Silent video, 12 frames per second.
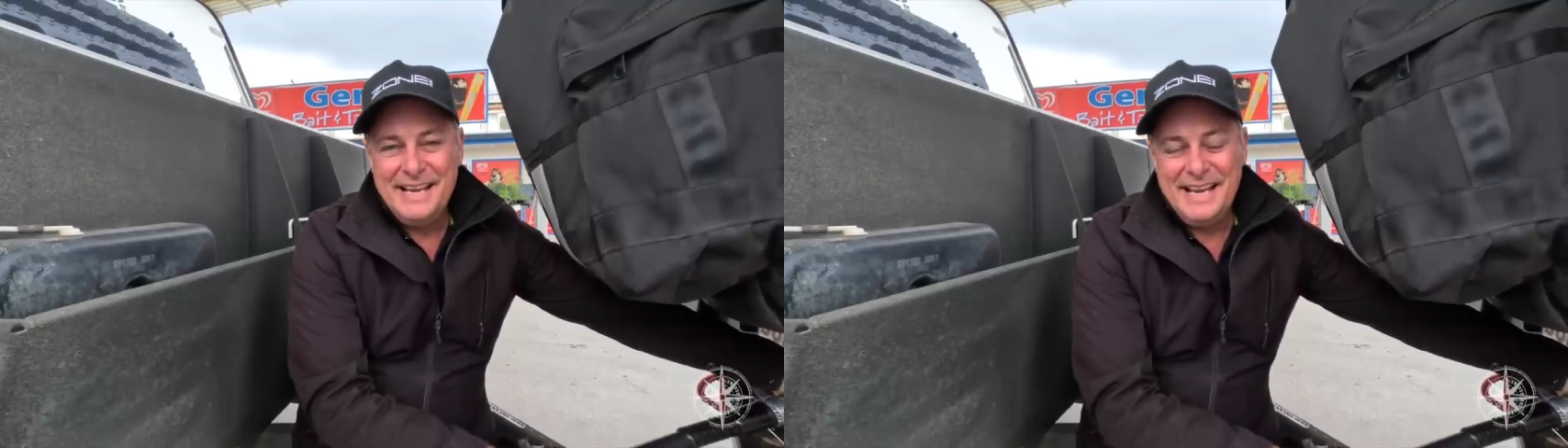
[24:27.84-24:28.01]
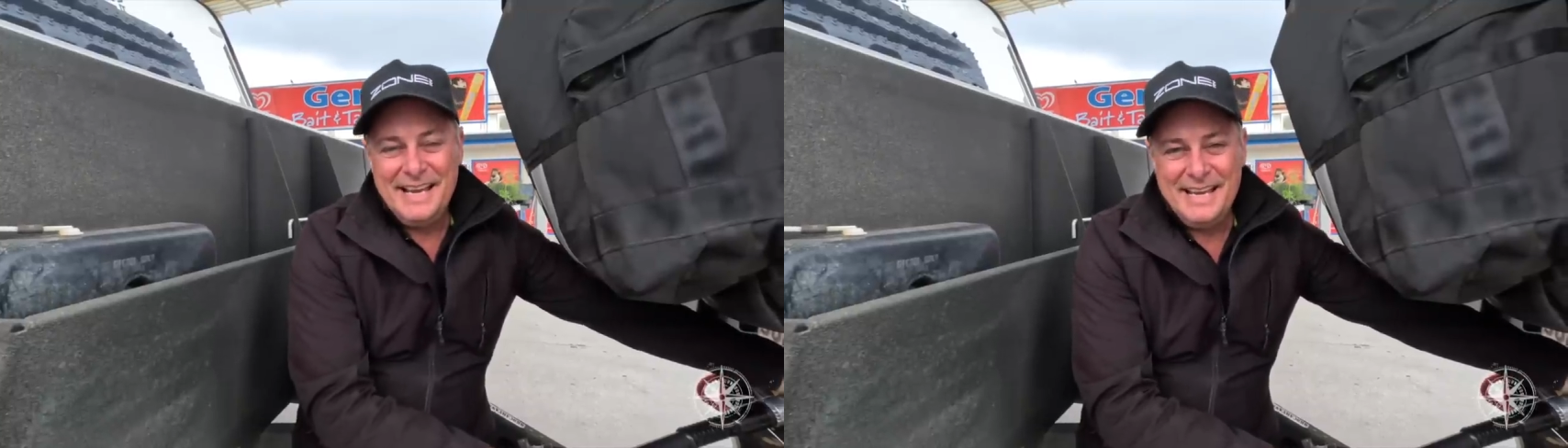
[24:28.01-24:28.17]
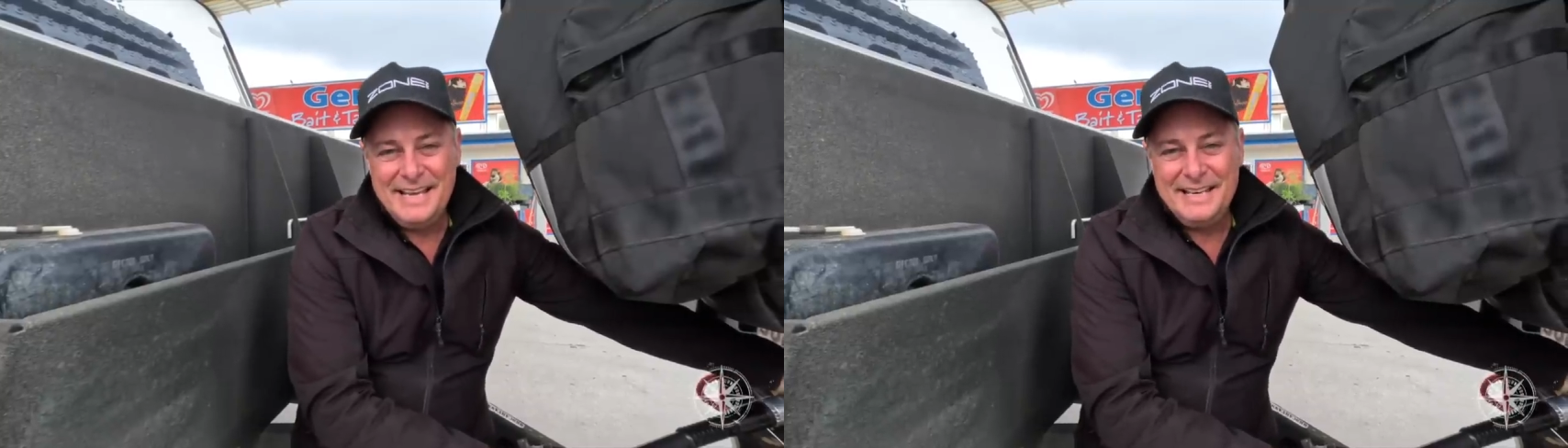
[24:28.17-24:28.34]

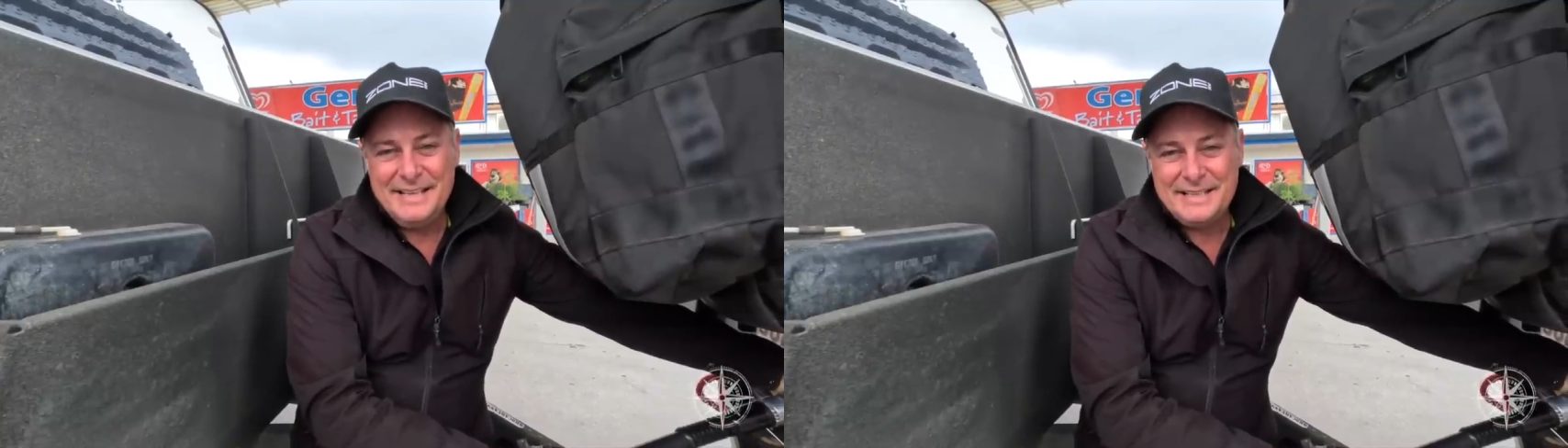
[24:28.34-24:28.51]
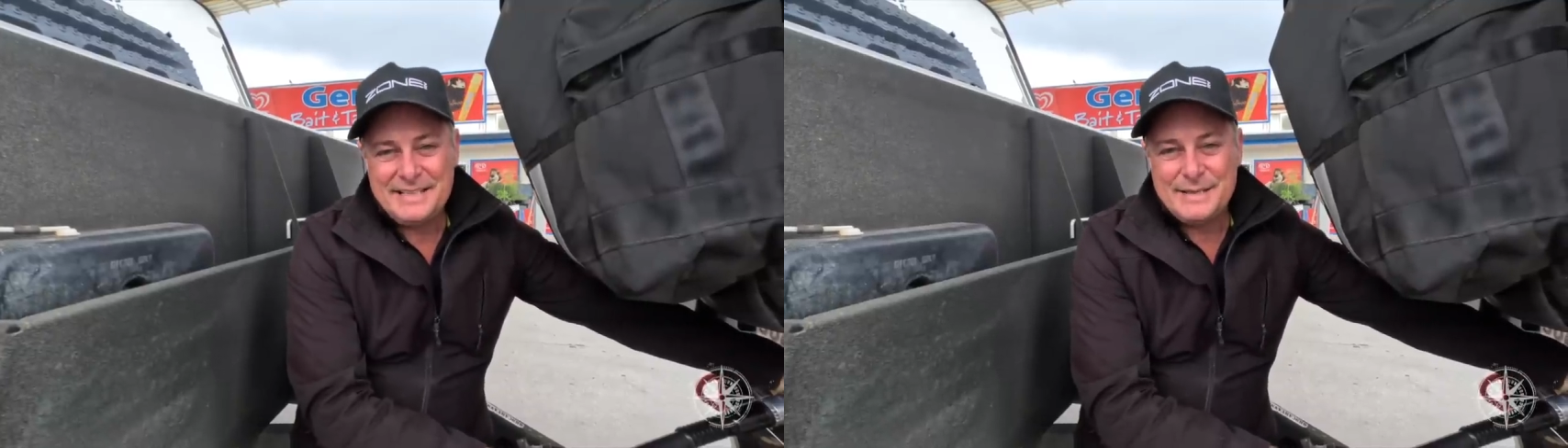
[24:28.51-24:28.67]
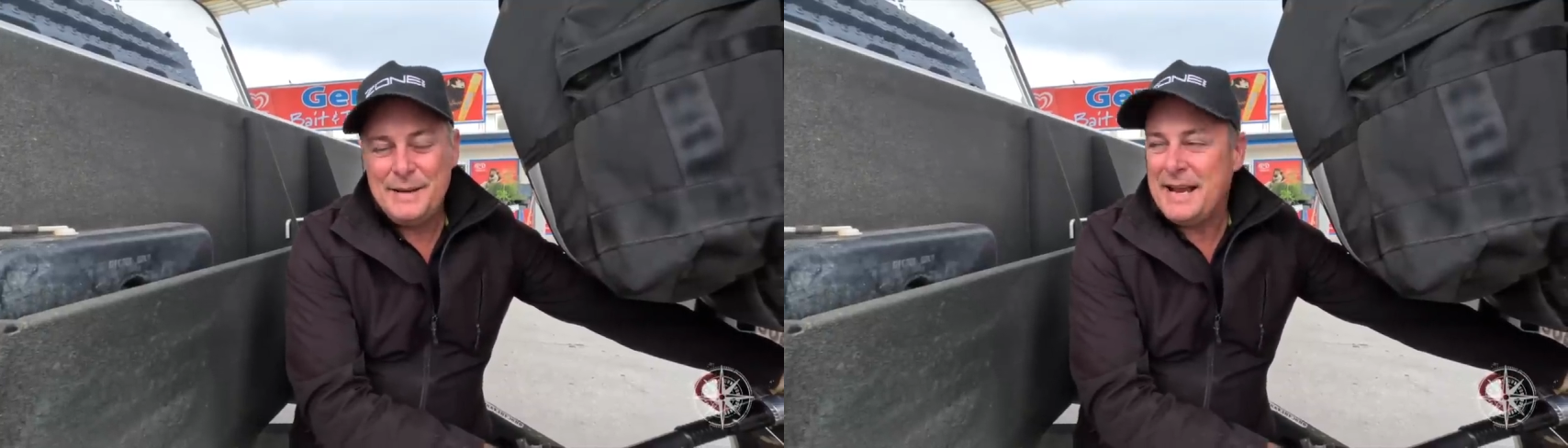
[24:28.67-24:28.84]
And
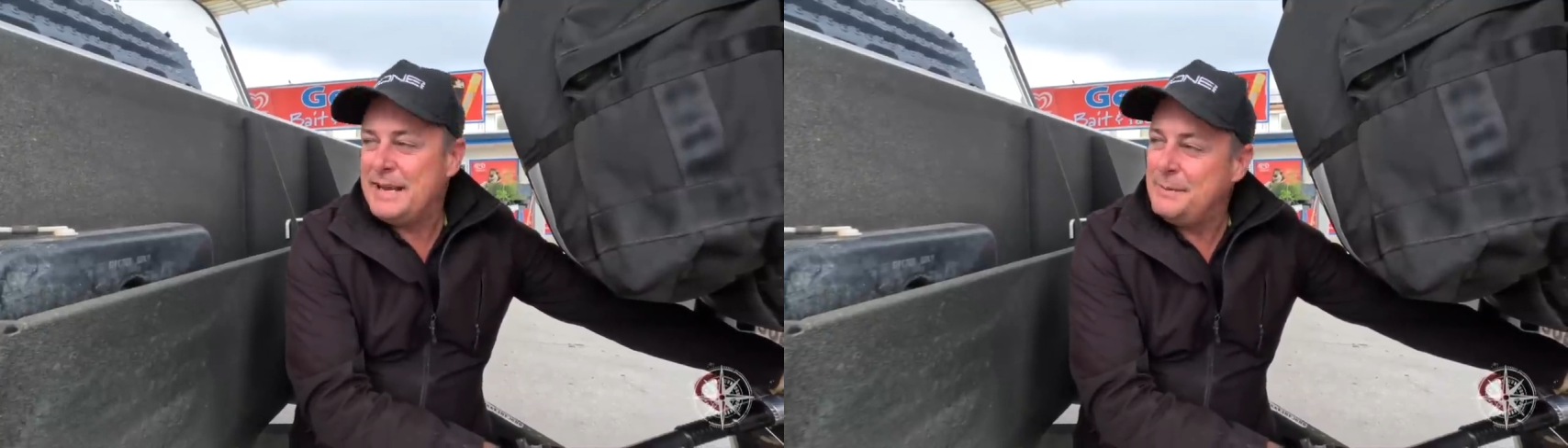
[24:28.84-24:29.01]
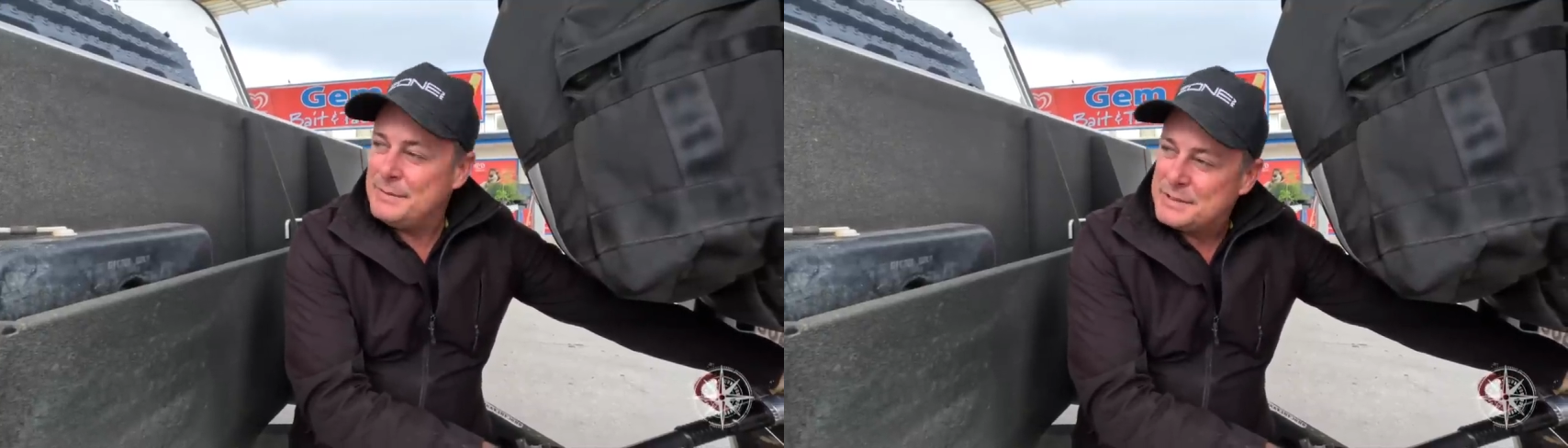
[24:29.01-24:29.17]
it's smack in